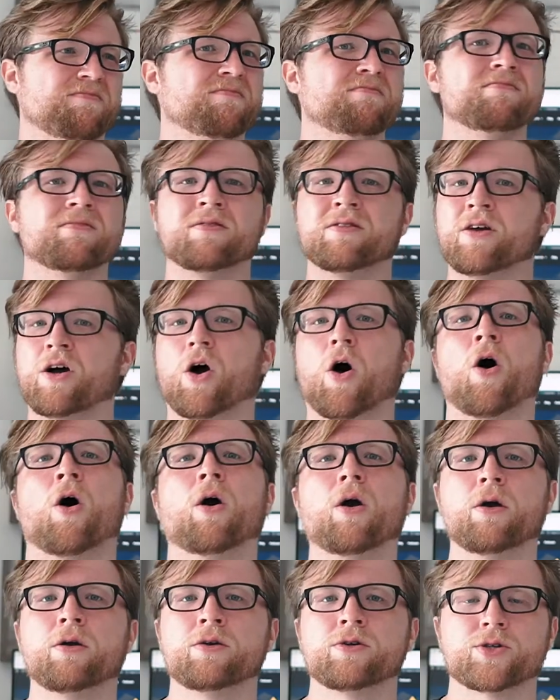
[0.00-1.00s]
There
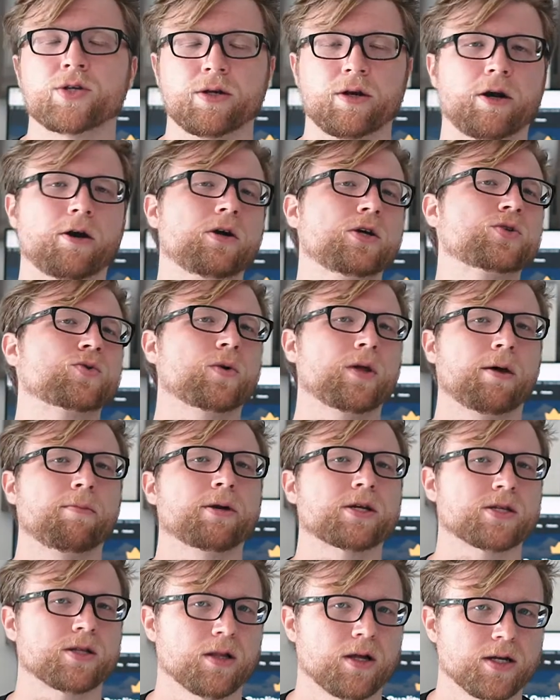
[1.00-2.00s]
are scenarios where that
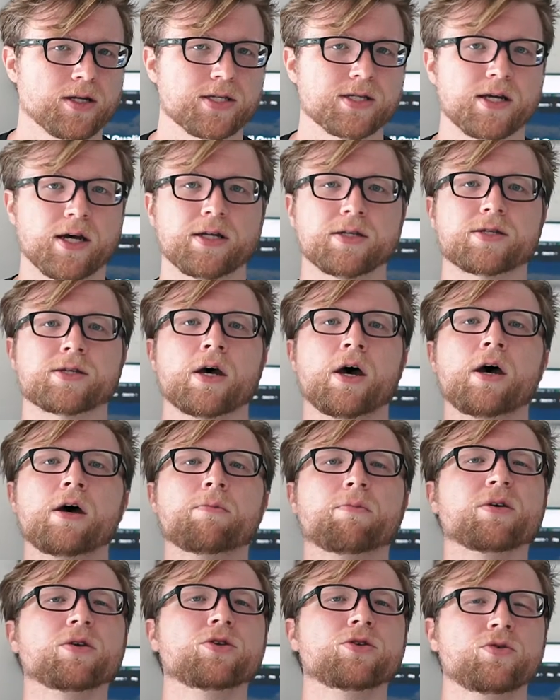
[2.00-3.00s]
makes a lot of sense,
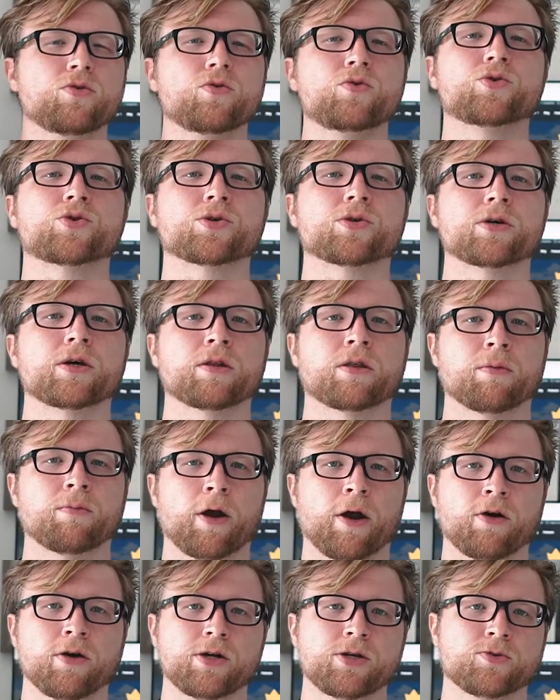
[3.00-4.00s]
but usually the
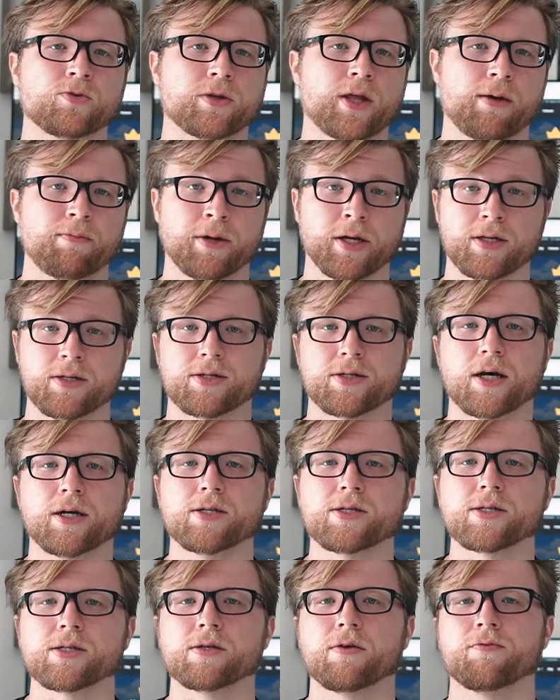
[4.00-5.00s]
areas where that makes
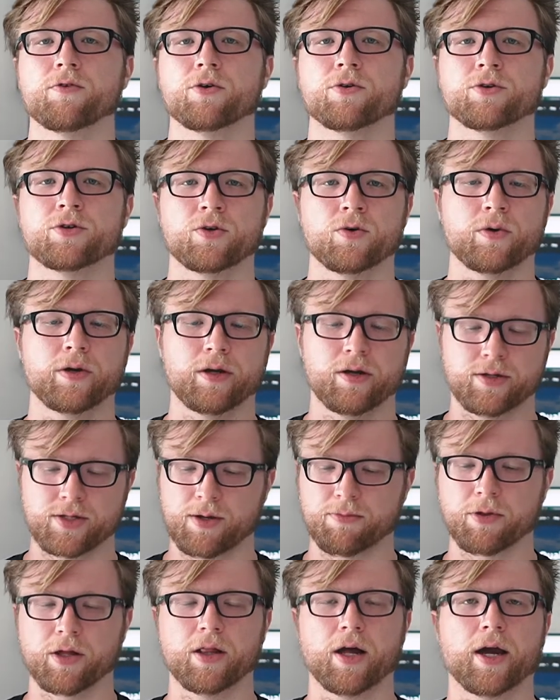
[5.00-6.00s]
sense is if you're doing
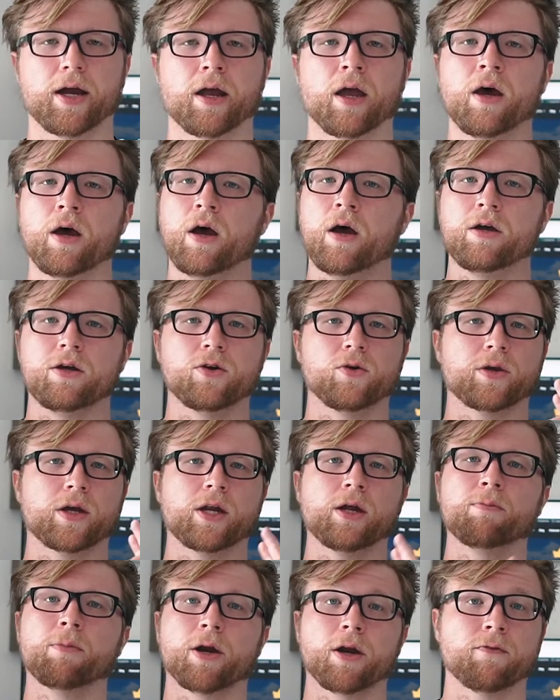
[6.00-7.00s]
something like
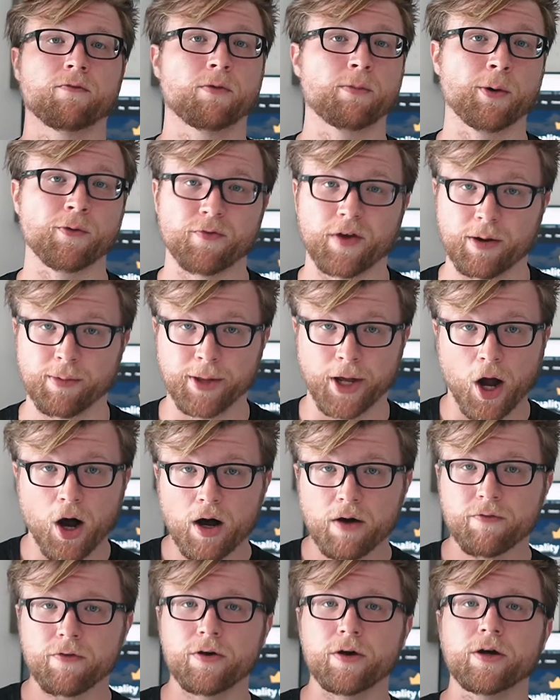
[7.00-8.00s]
getting money from a family
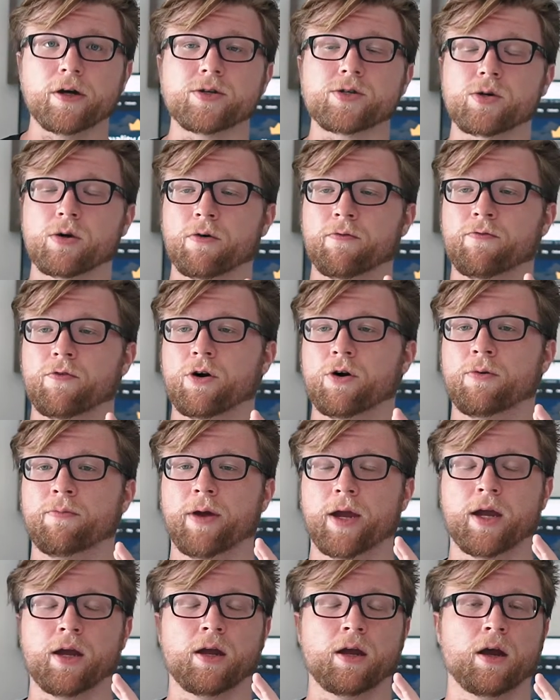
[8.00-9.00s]
office or from
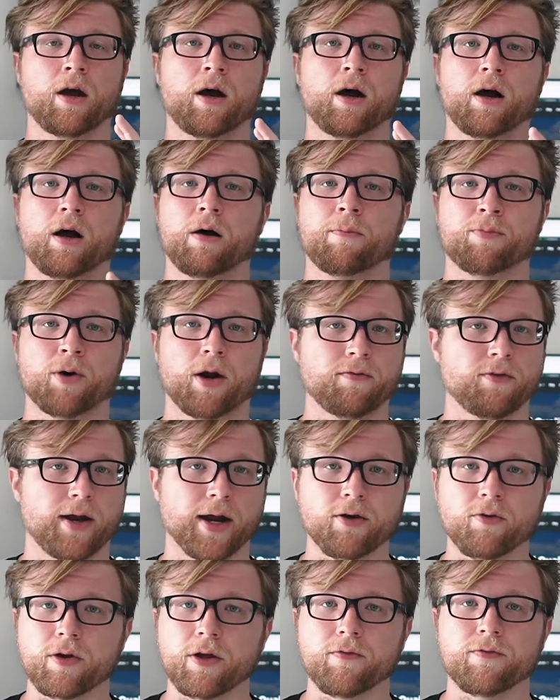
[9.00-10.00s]
a private
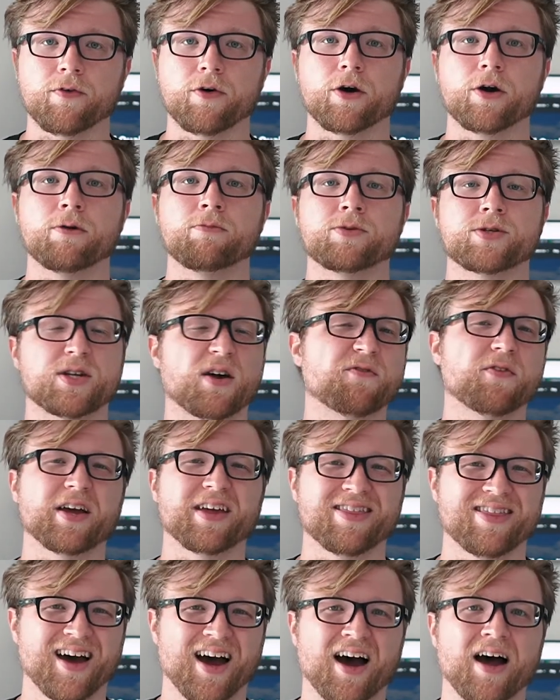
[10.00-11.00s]
equity firm, stuff
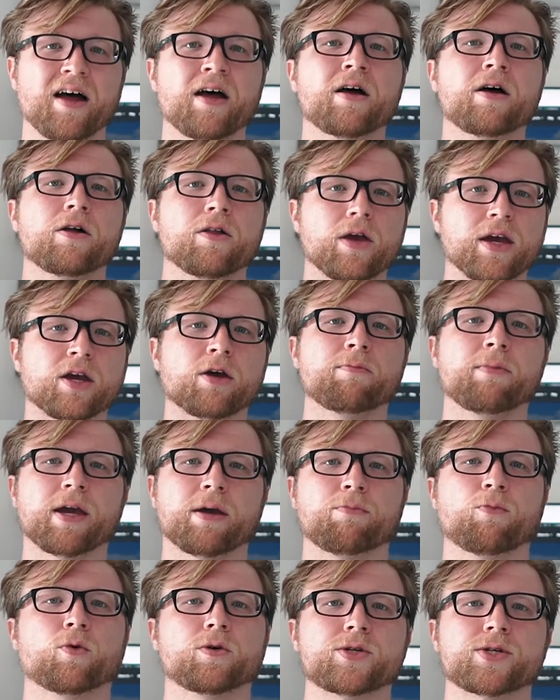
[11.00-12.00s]
like that. It could
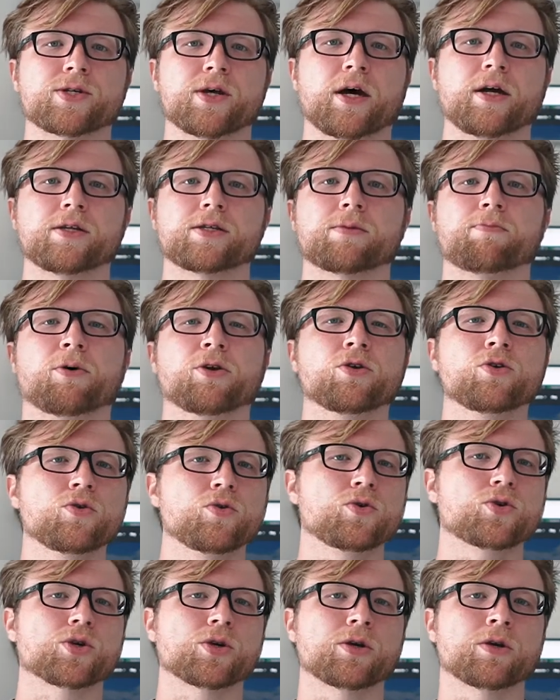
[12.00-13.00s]
make more sense, but
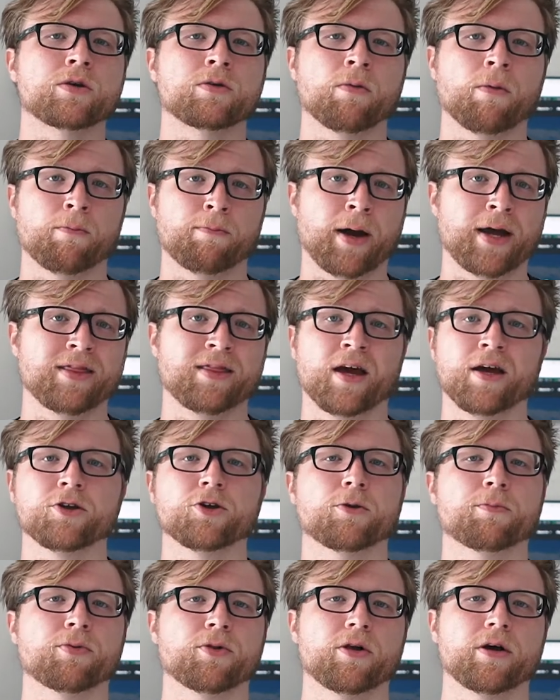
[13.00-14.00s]
usually by then
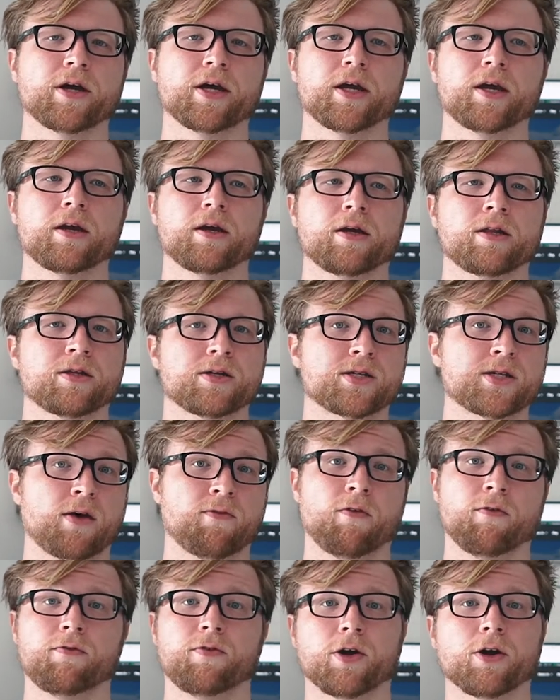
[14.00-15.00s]
you're playing in the
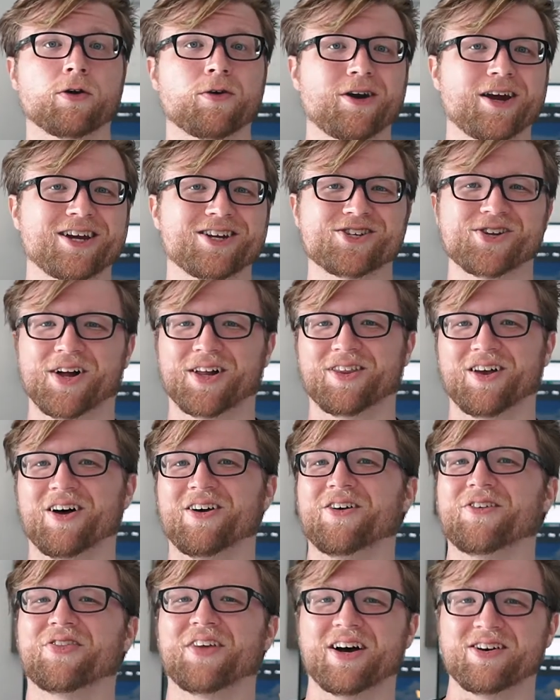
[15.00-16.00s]
7-figure range, not the
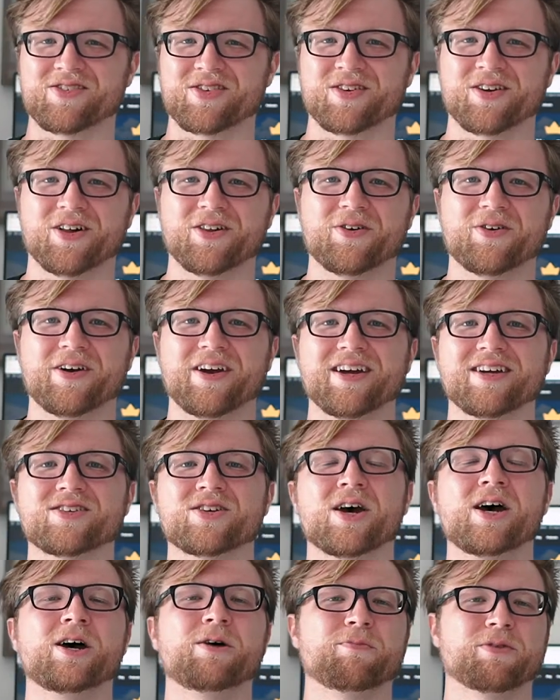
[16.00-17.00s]
$100,000 range,
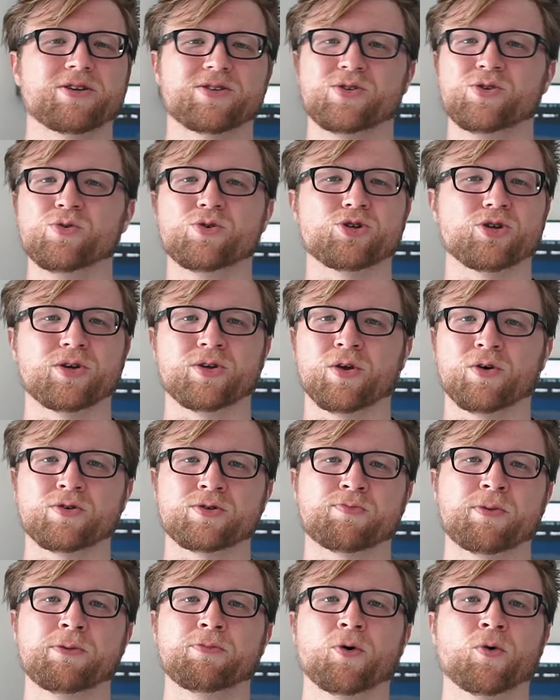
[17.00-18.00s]
because usually
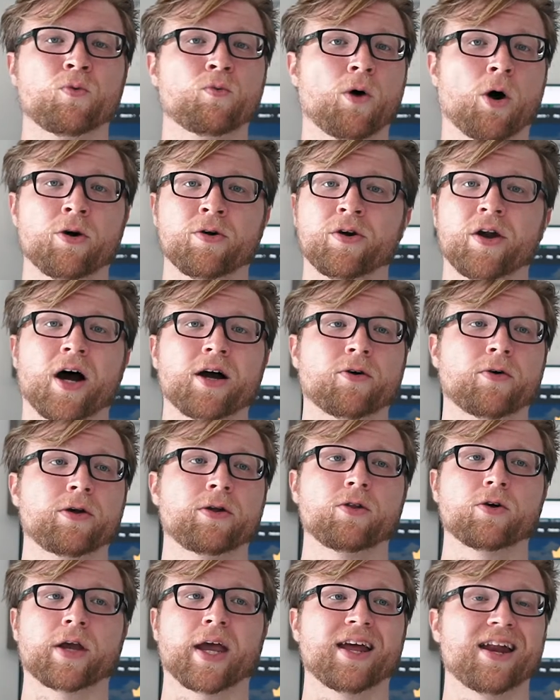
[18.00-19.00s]
those people are not going
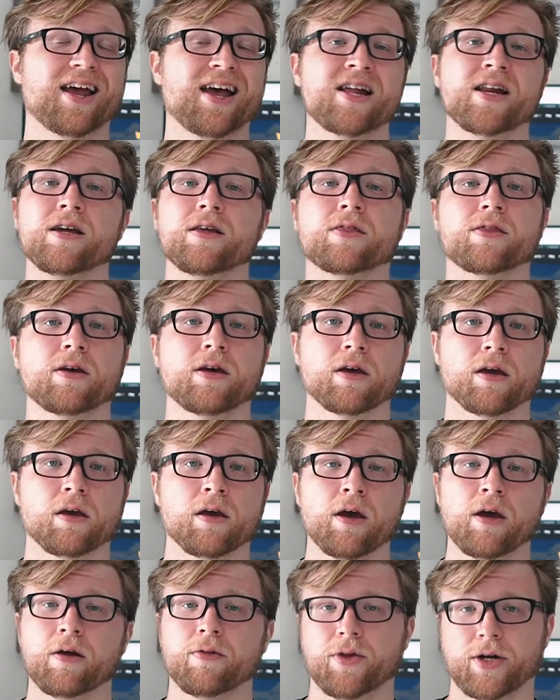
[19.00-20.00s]
to look at
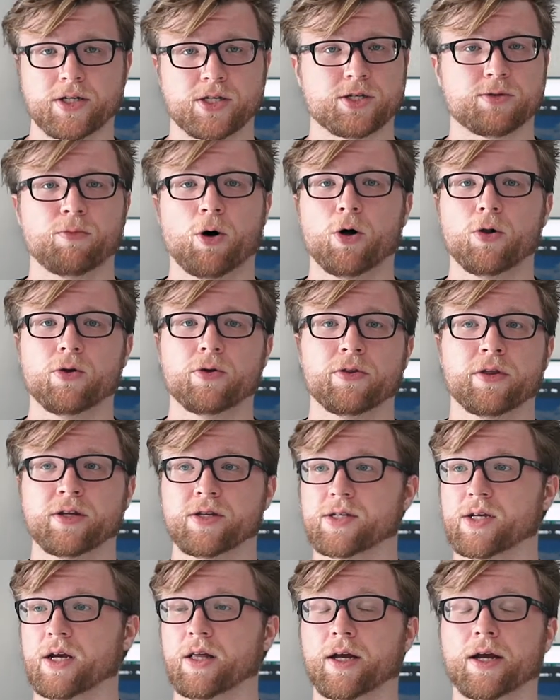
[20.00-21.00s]
anything that's smaller than
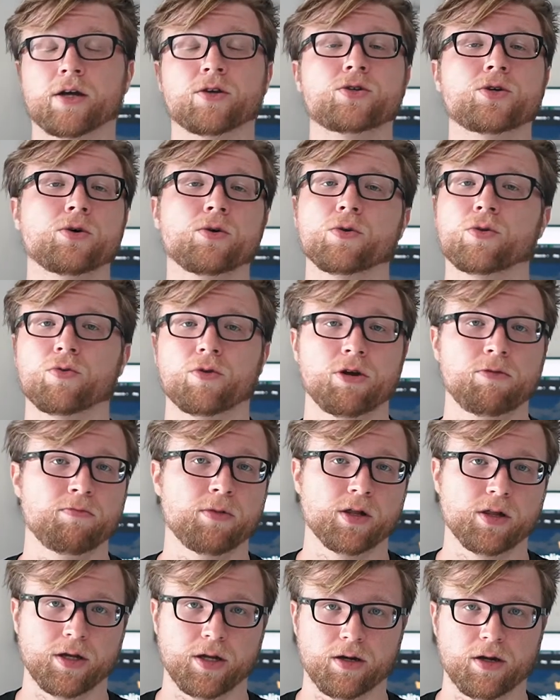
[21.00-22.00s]
say like a $2-3
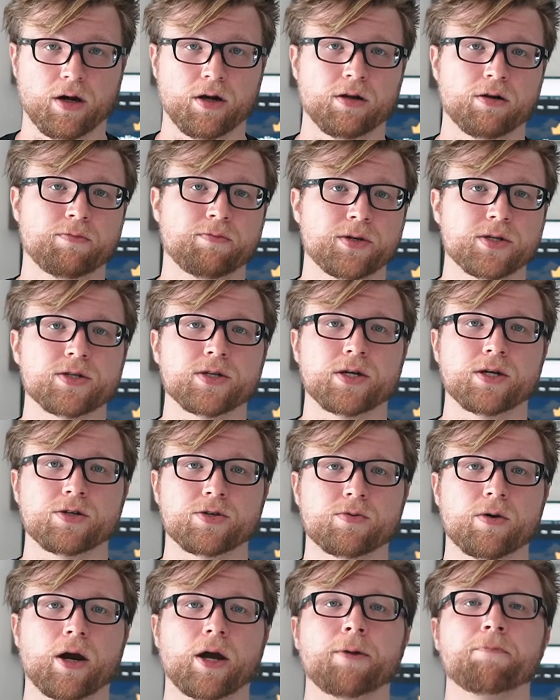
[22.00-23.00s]
million
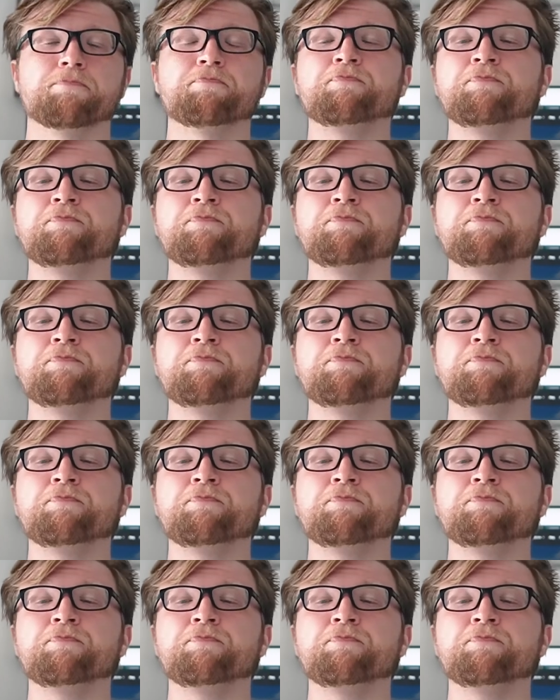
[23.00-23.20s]
business, right?